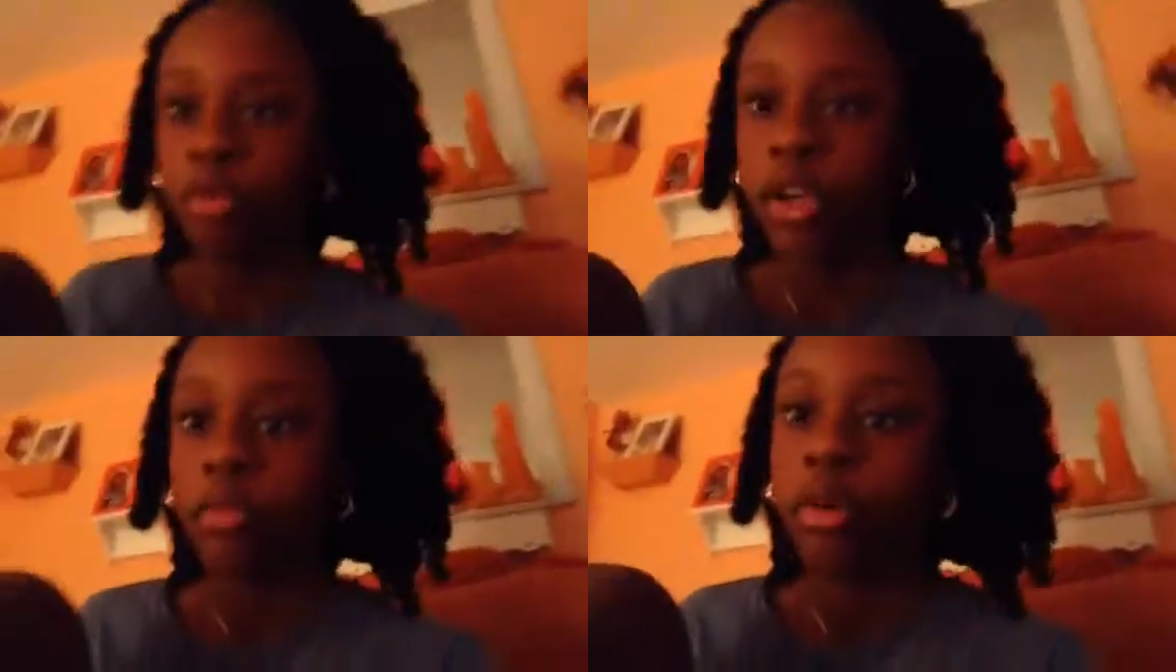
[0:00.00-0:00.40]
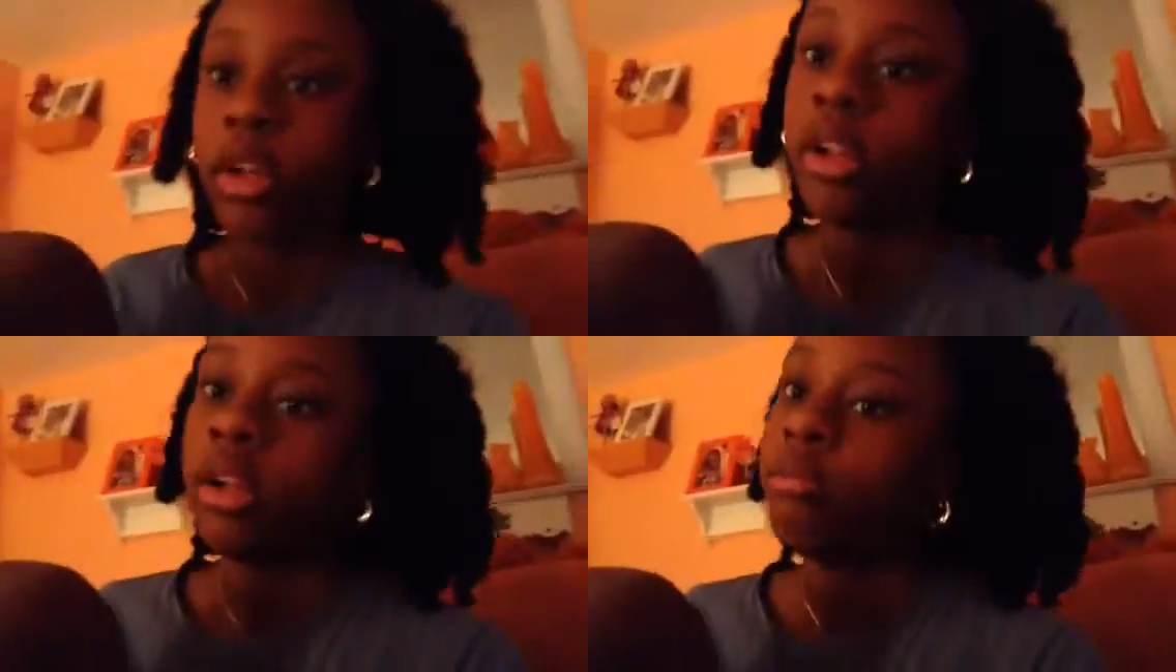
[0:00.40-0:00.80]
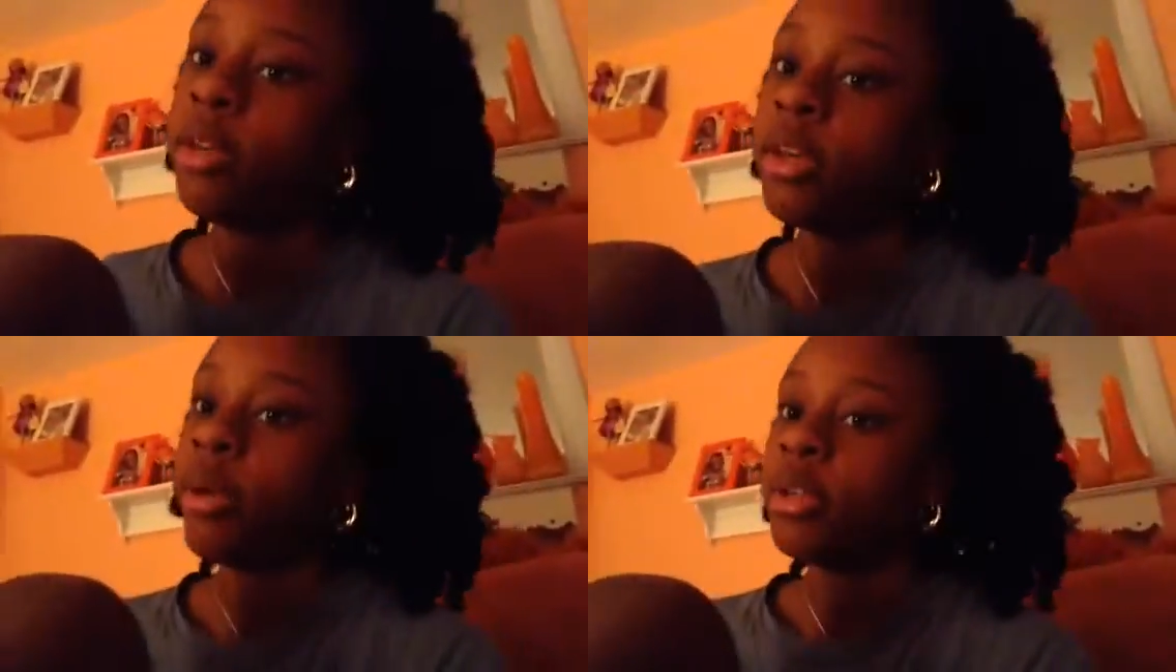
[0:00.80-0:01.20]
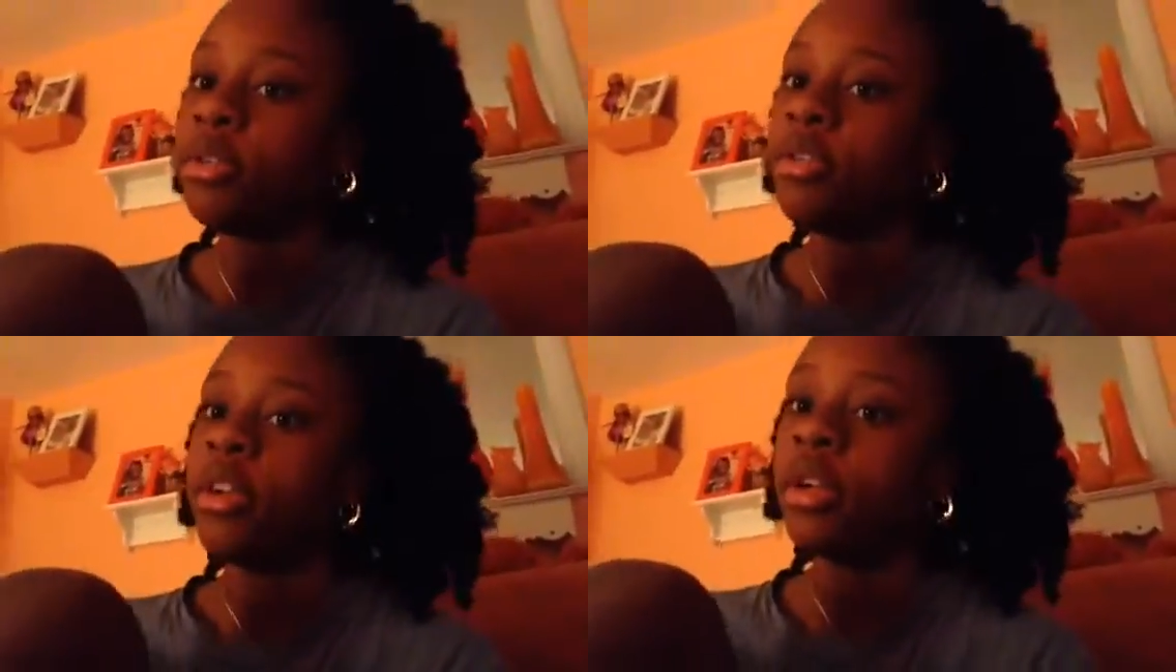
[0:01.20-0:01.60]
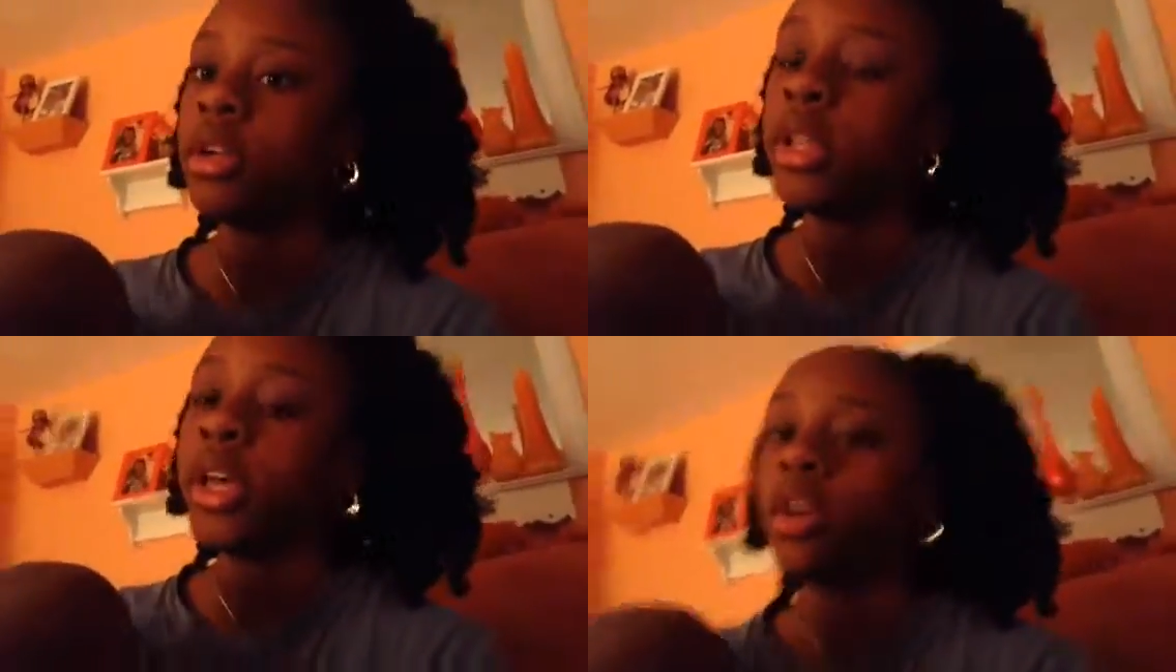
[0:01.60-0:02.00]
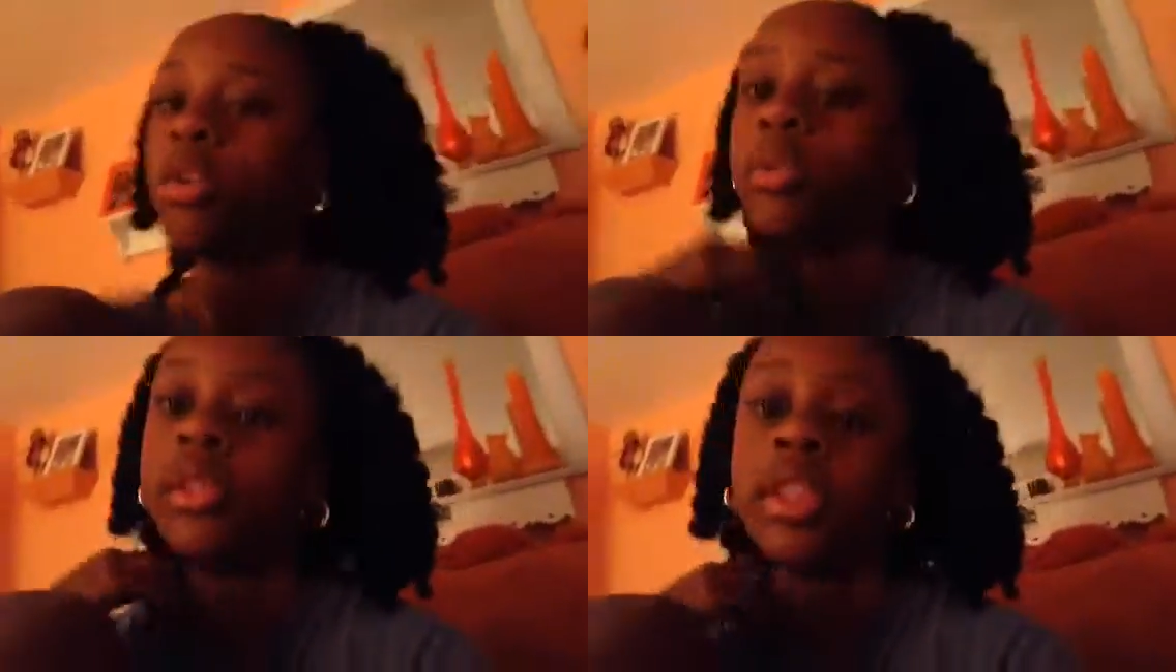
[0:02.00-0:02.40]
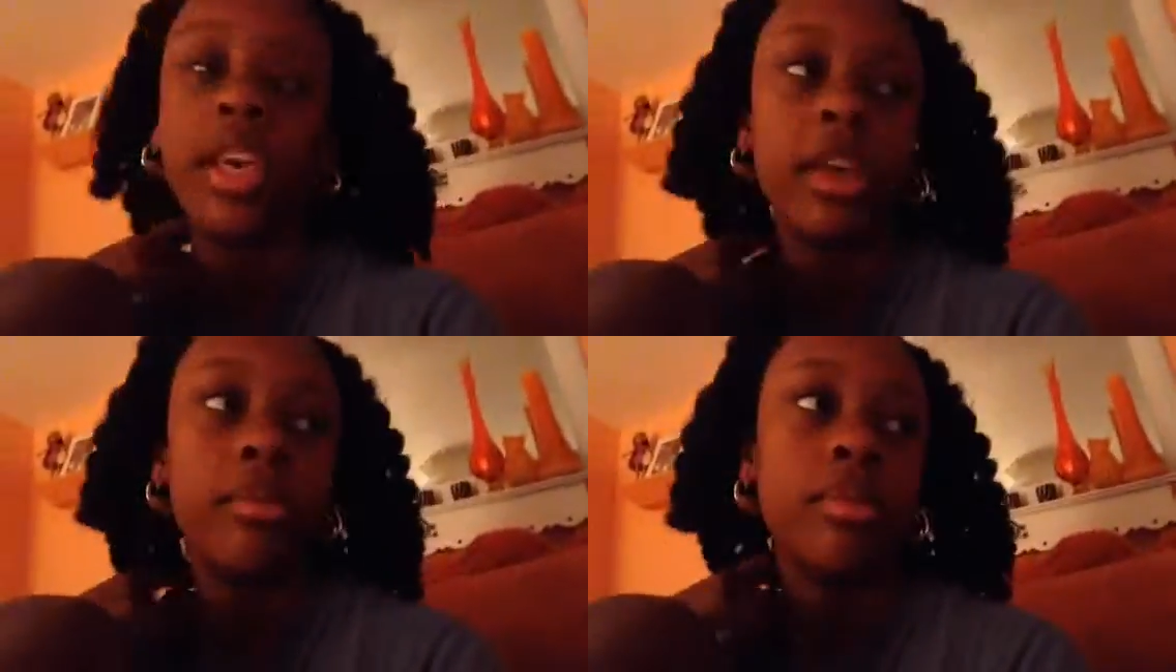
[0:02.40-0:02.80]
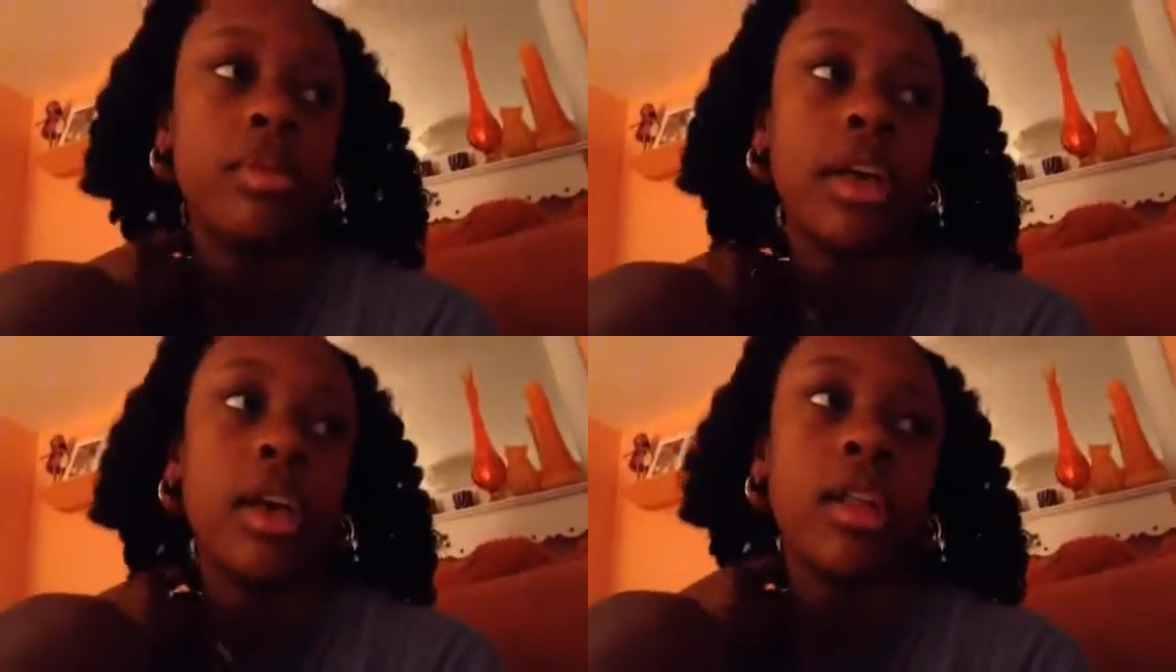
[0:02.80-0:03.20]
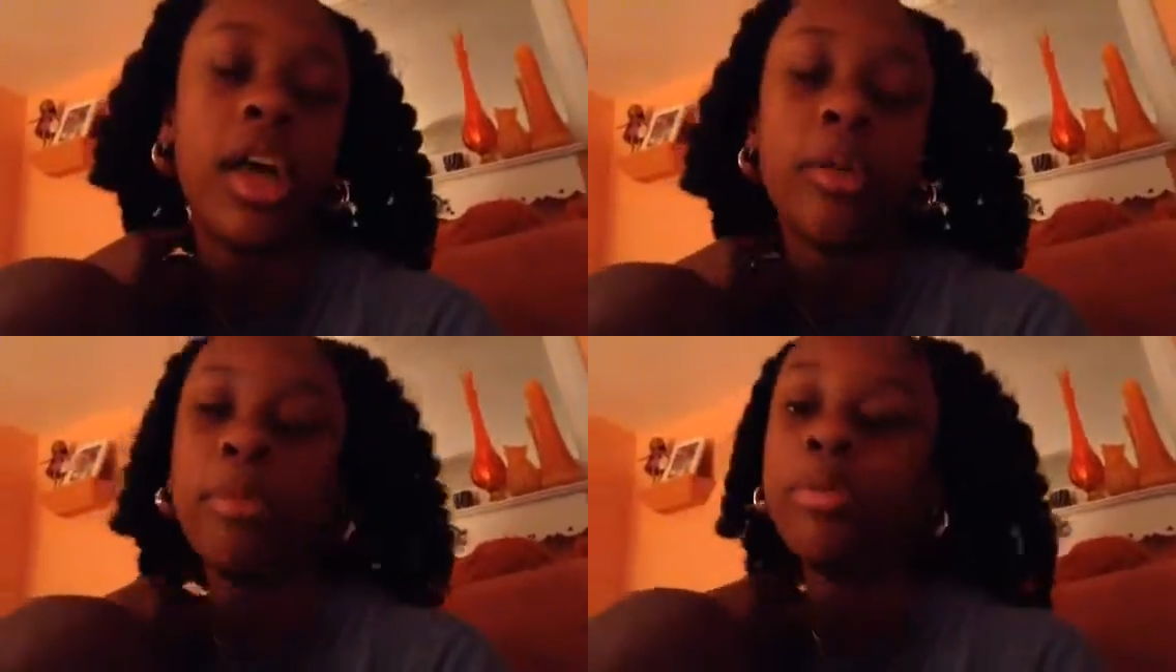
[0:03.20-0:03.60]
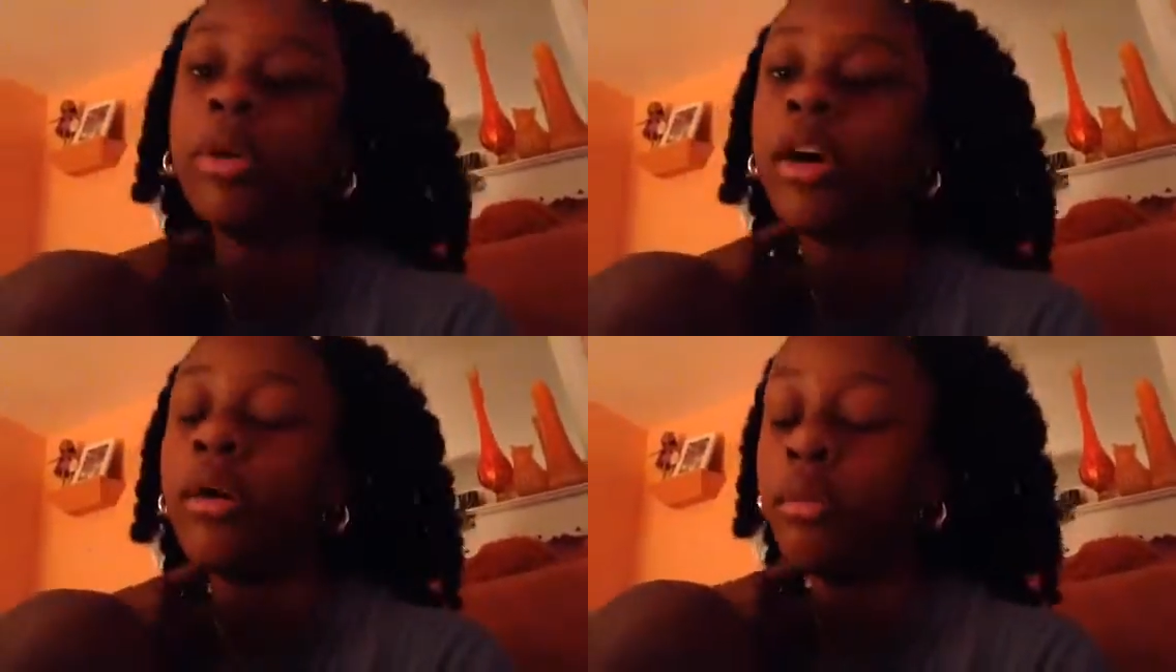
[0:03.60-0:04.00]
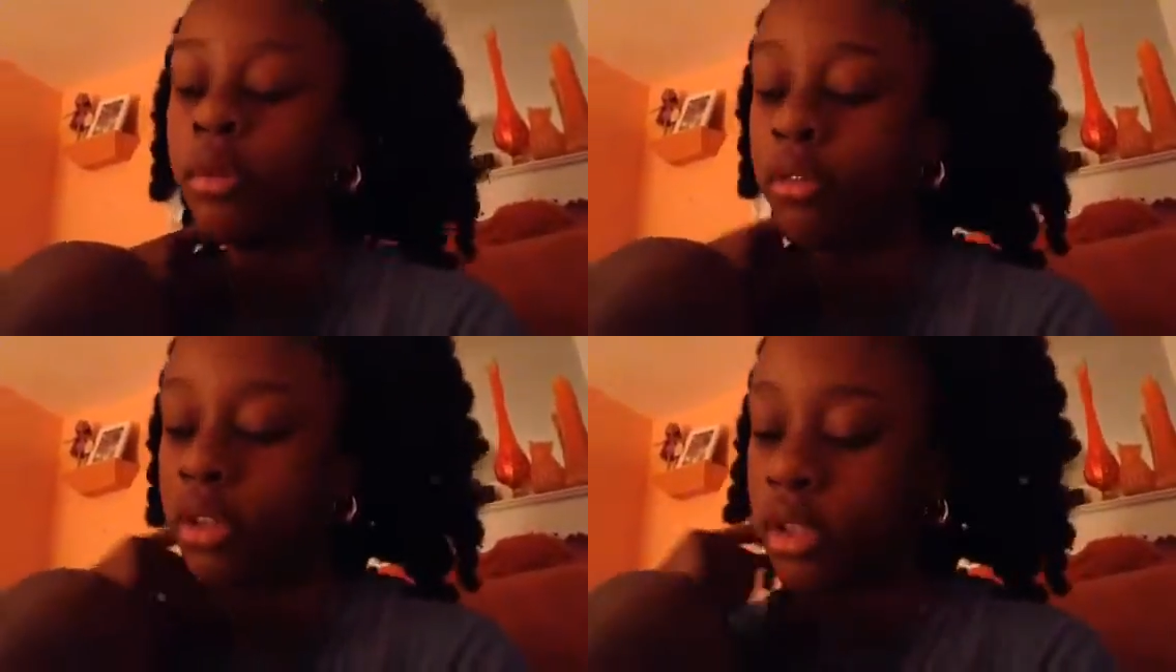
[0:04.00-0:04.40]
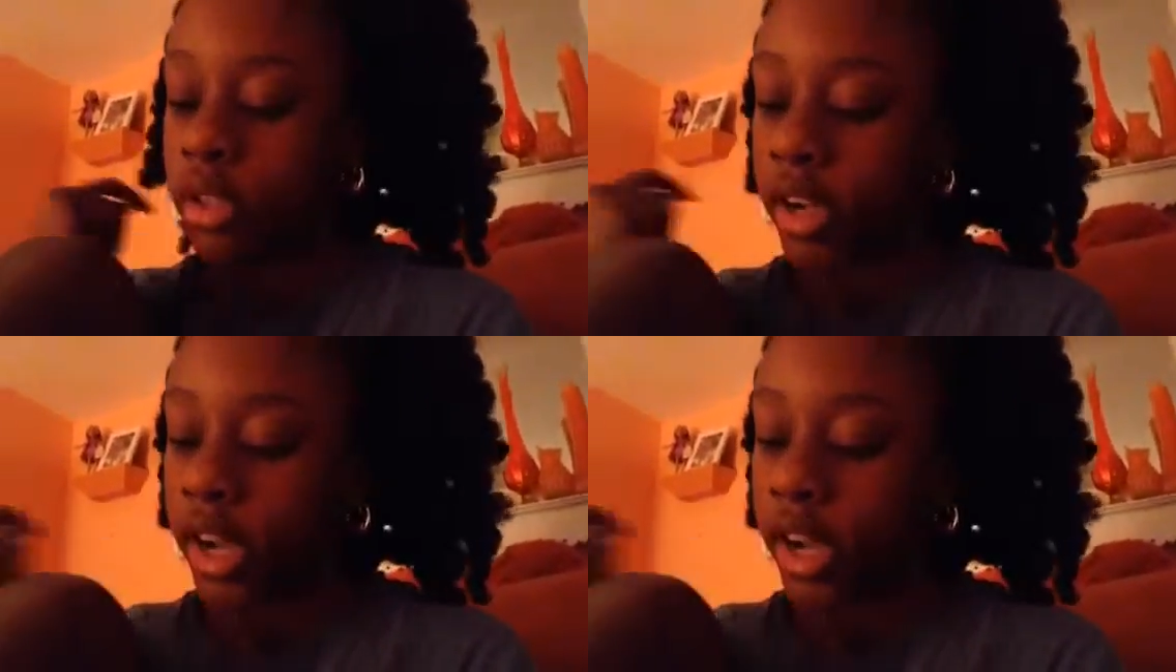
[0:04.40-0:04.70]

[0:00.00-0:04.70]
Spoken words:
And me and my sister are going to, like, host the games. Like, a lot of people come over to their